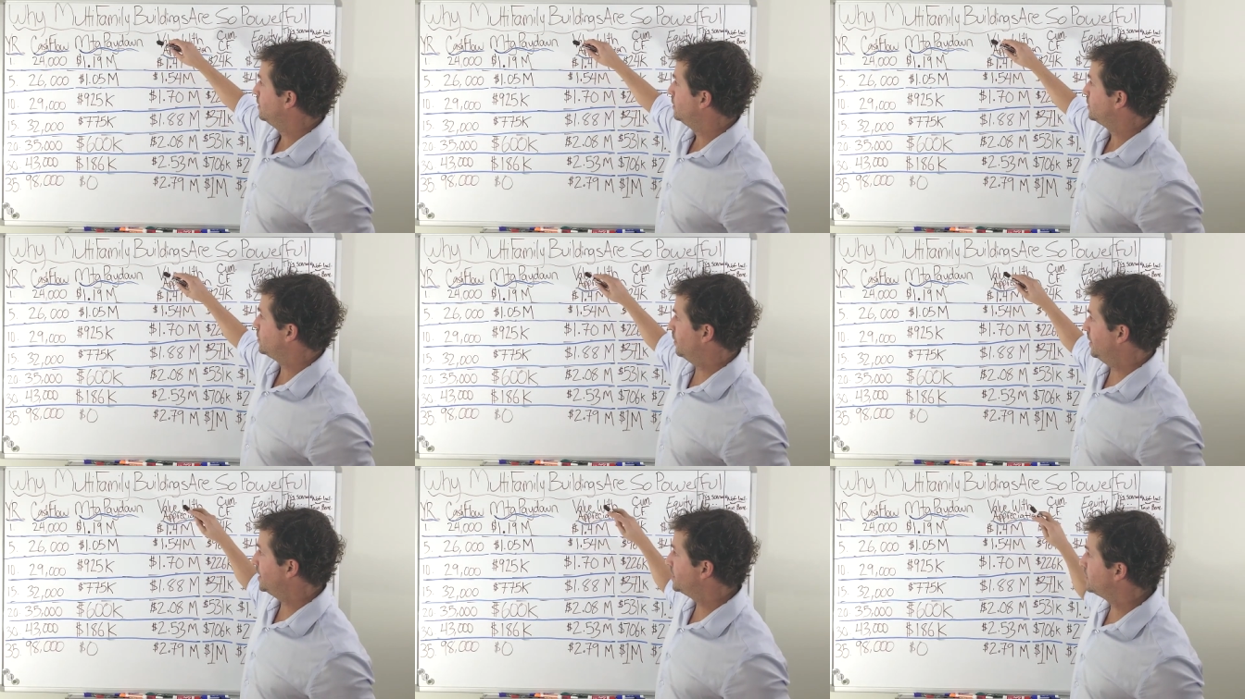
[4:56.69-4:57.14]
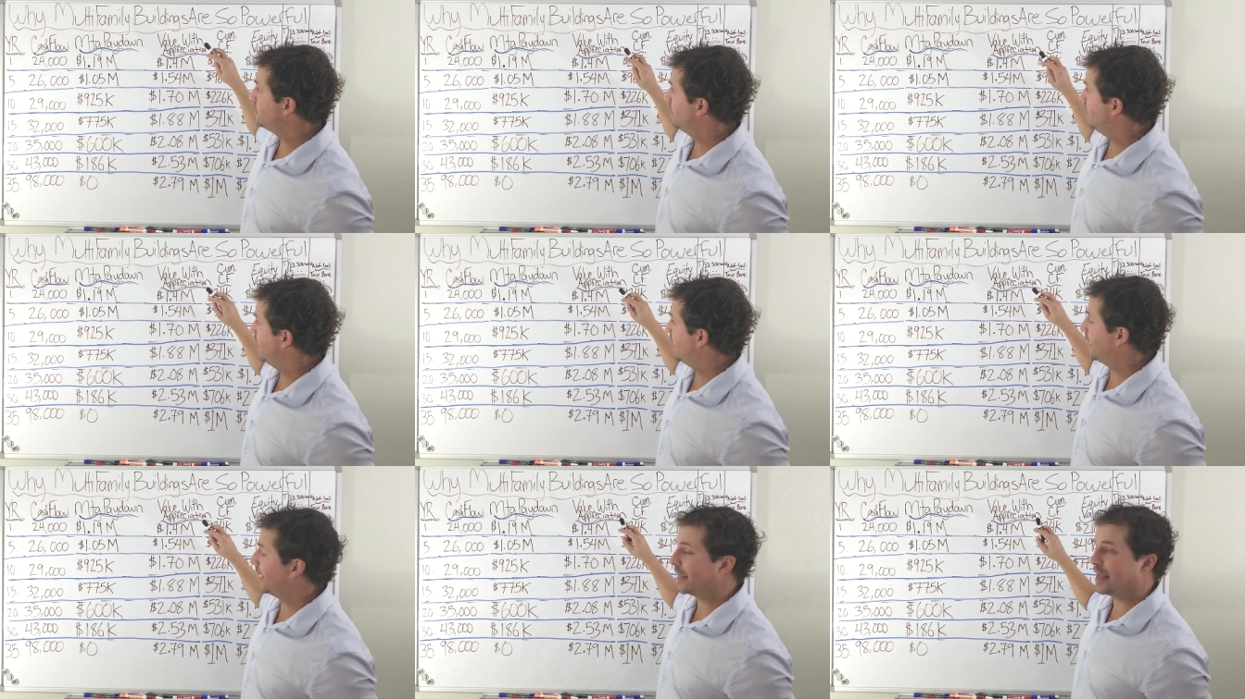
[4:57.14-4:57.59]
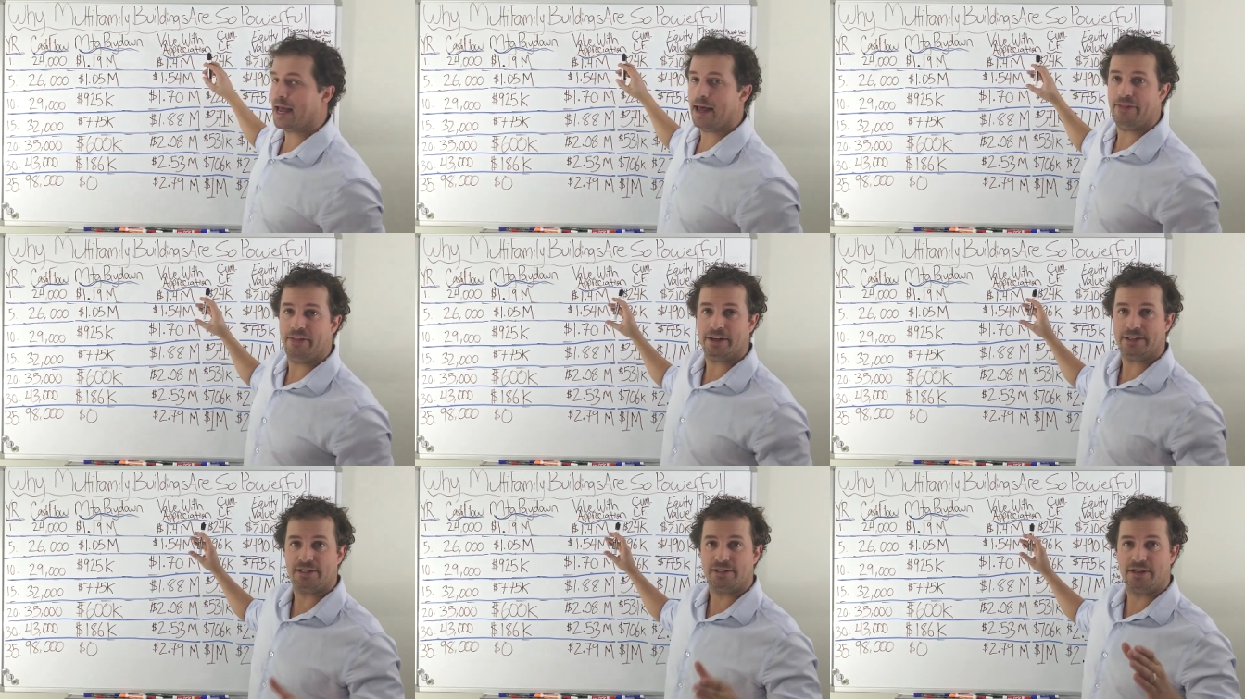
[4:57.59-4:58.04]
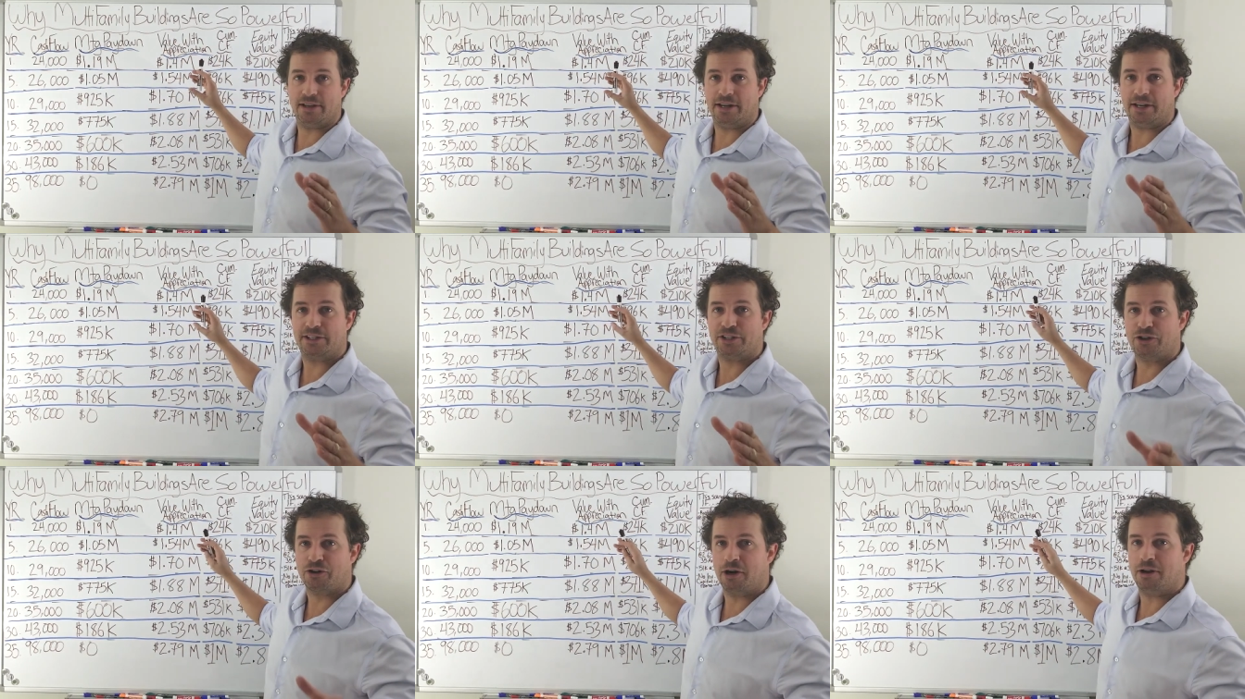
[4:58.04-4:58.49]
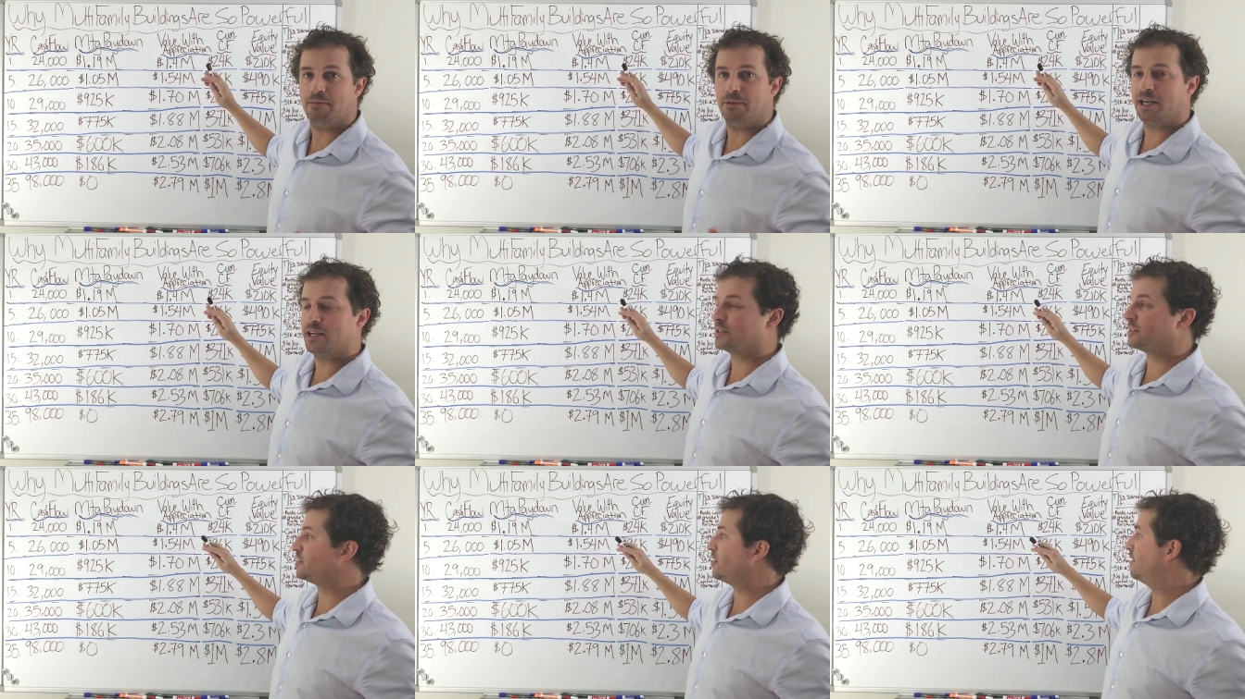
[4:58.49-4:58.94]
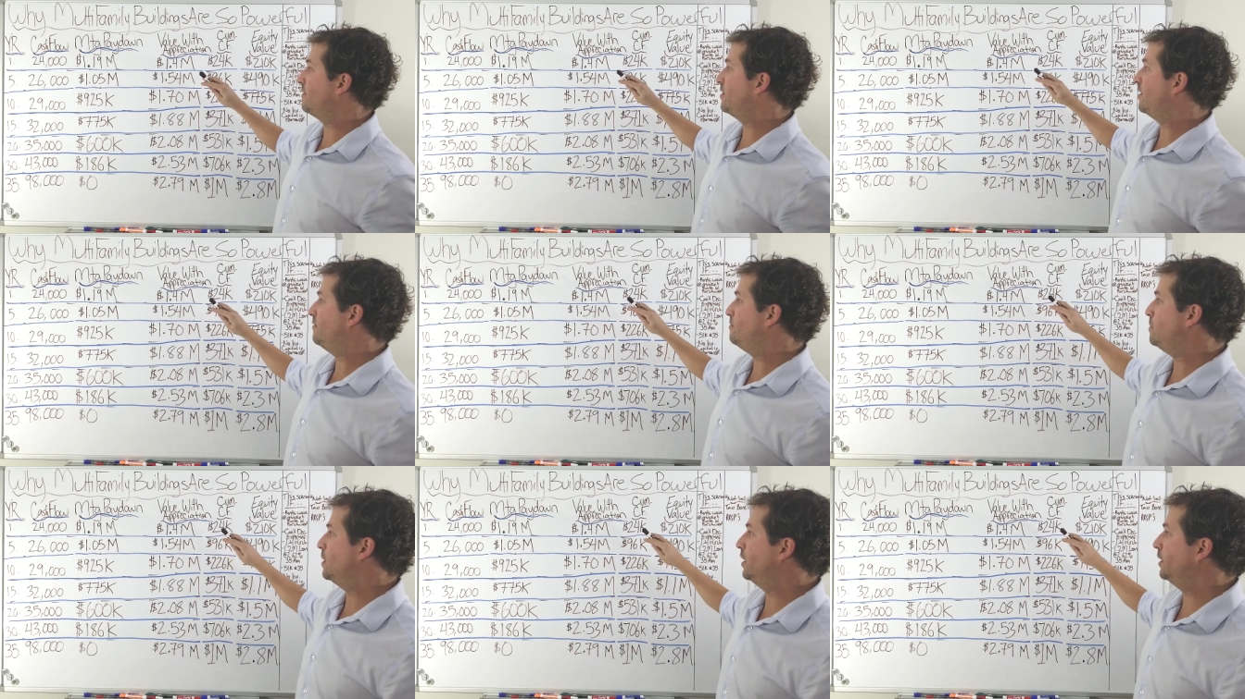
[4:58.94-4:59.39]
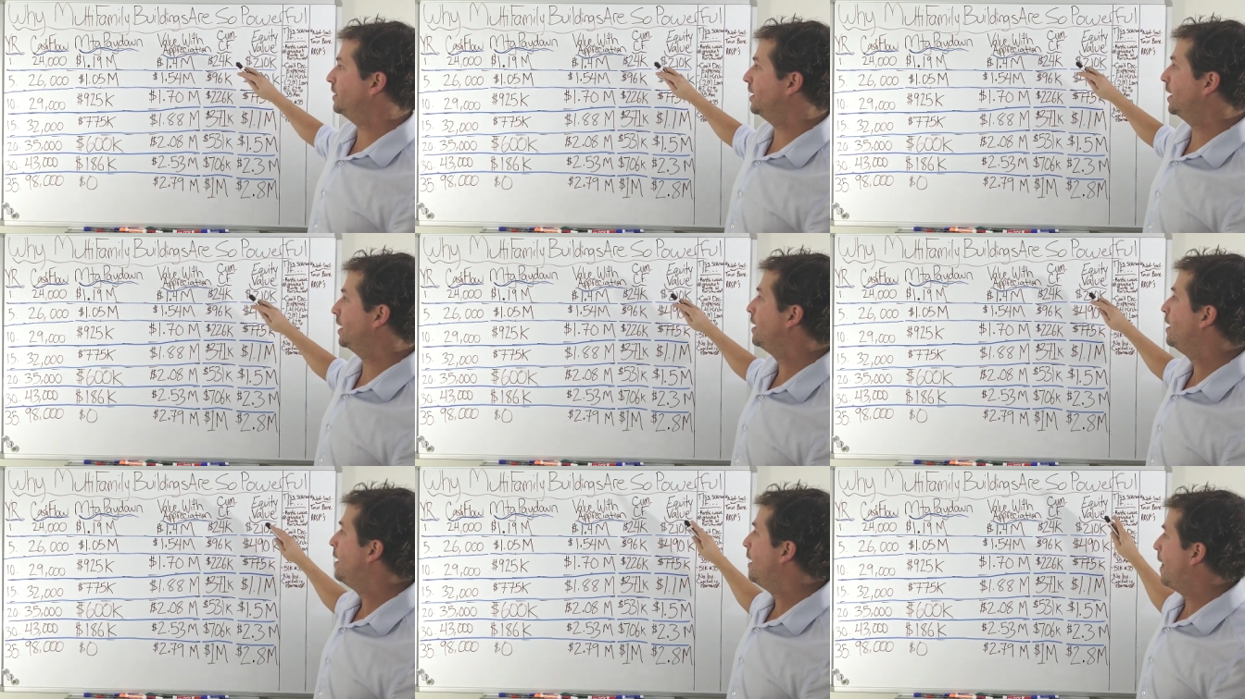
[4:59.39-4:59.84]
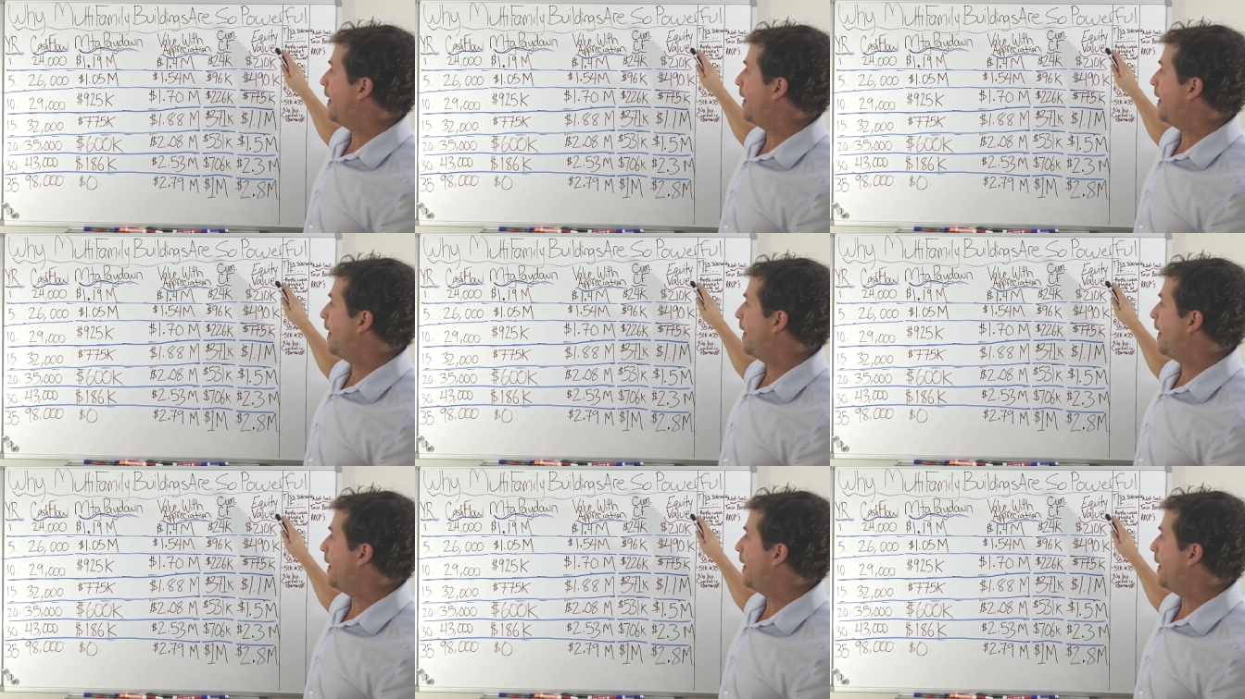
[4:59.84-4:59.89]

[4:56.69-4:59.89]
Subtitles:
So this is like, again, this is an extremely conservative building.